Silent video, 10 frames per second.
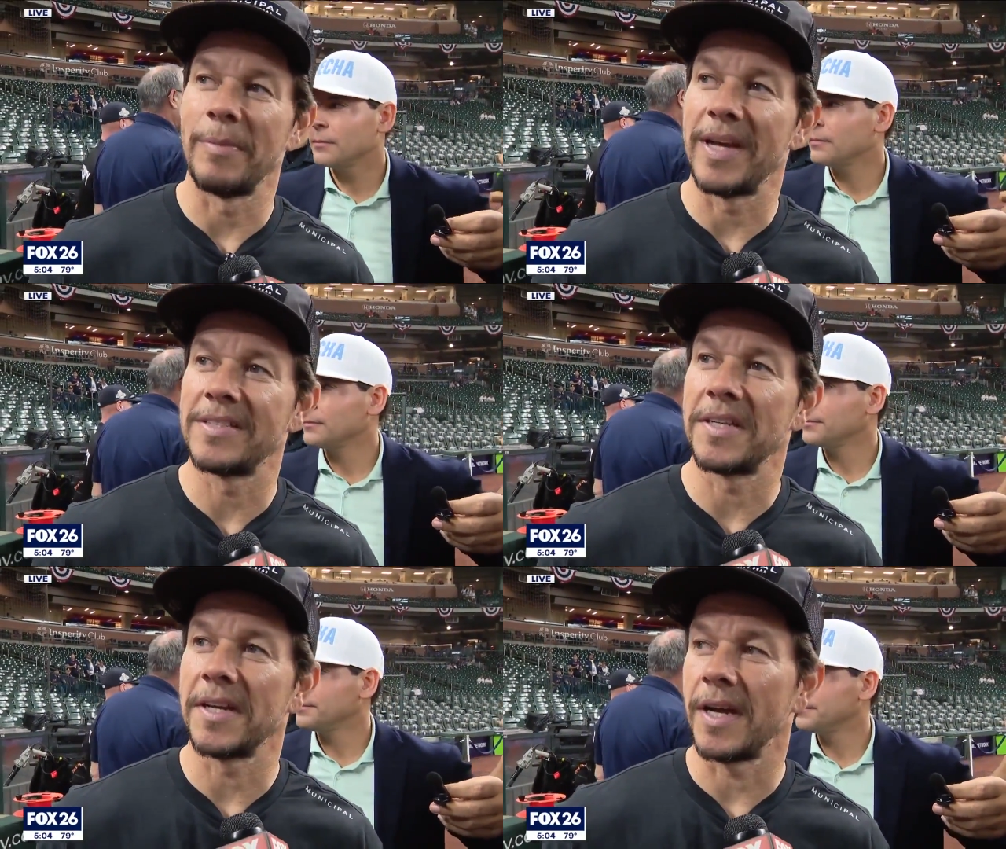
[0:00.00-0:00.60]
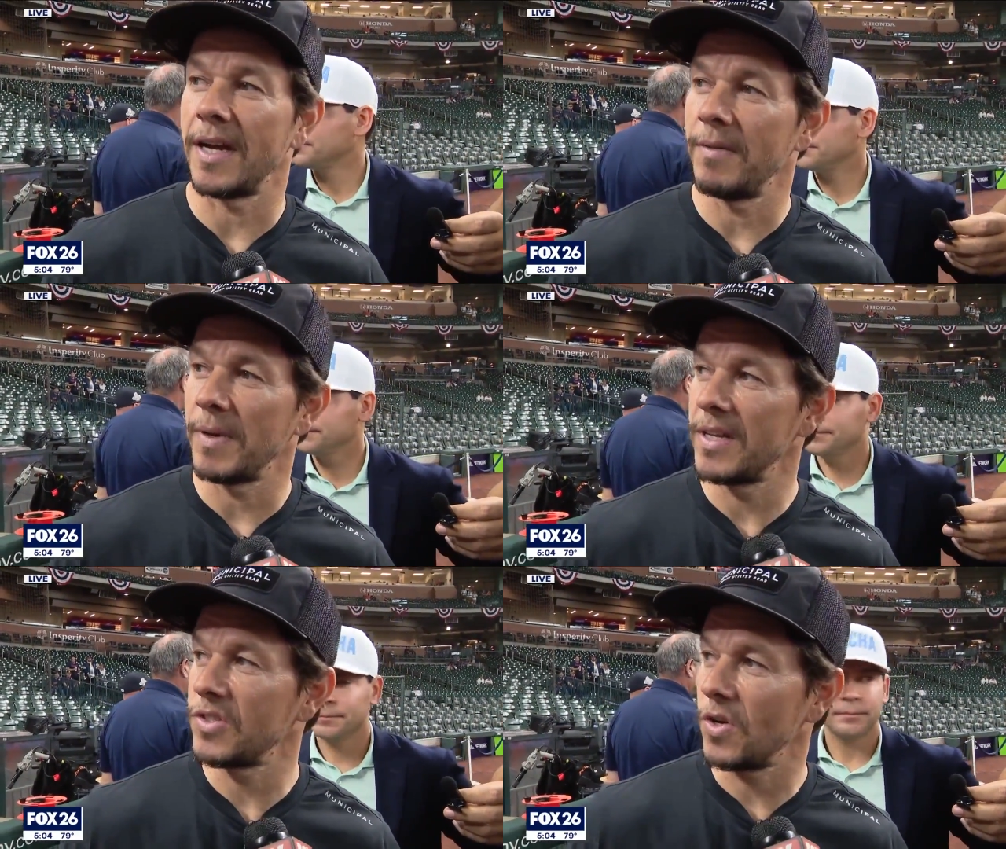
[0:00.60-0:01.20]
Speaker 1: amazing guy,
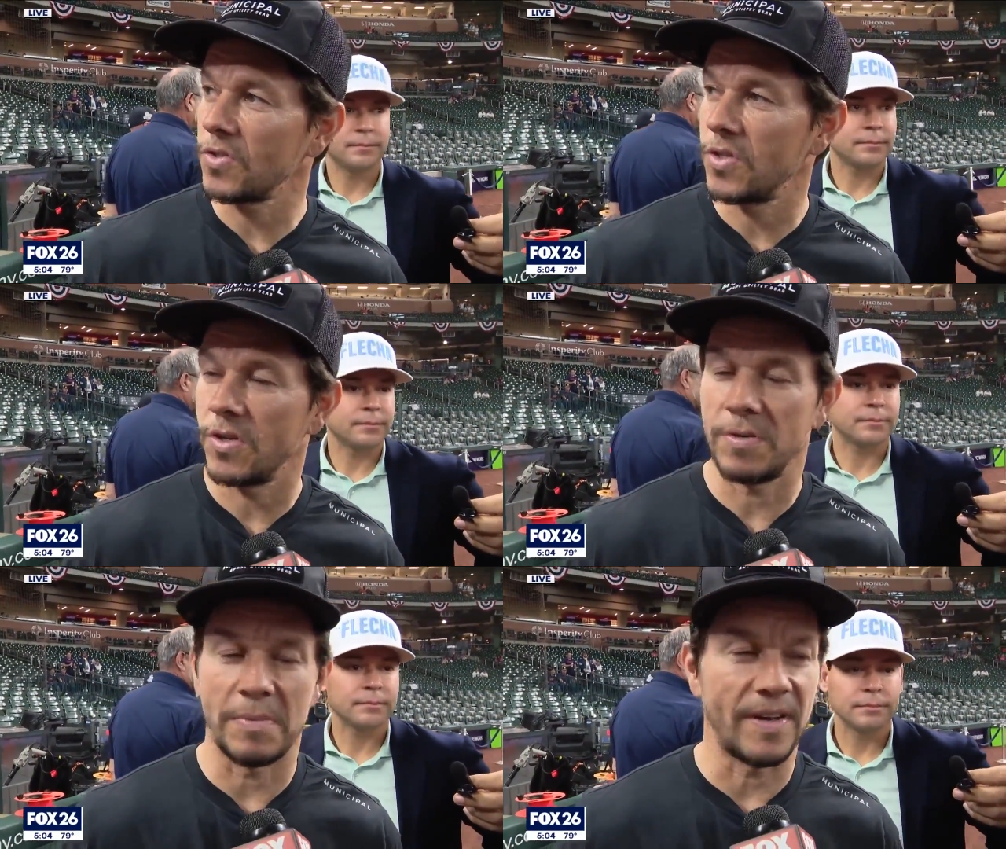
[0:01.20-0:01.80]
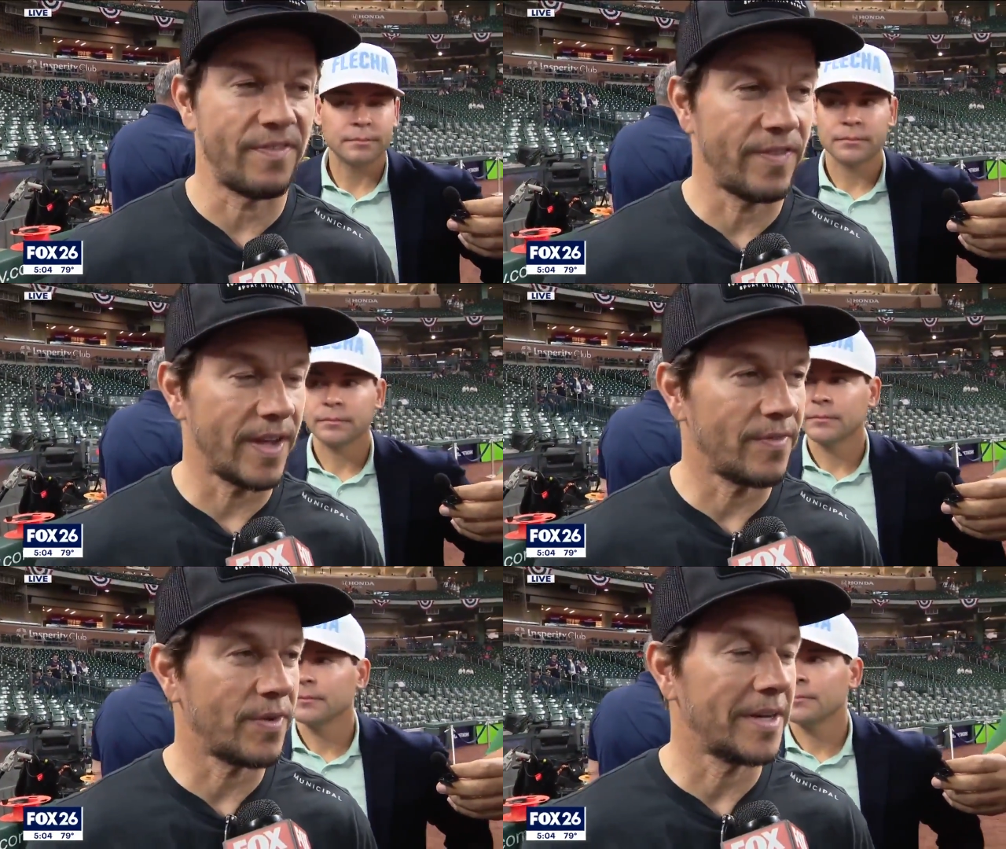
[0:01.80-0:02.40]
but he's also my
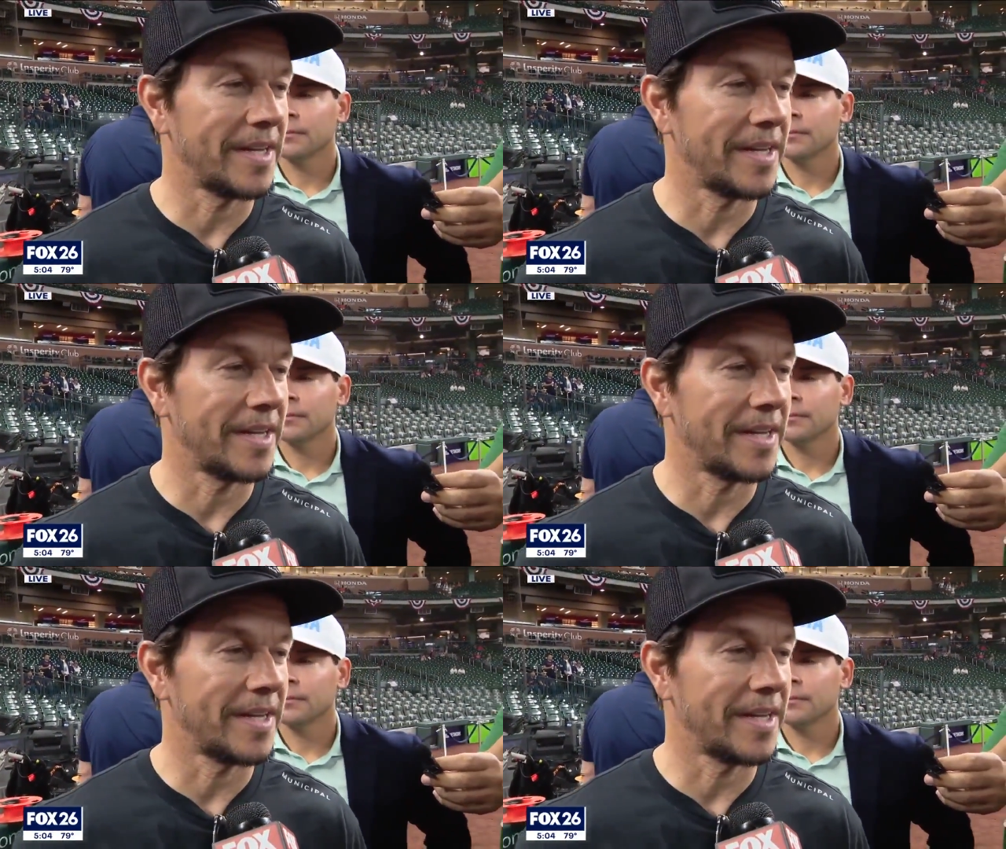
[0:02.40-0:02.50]
favorite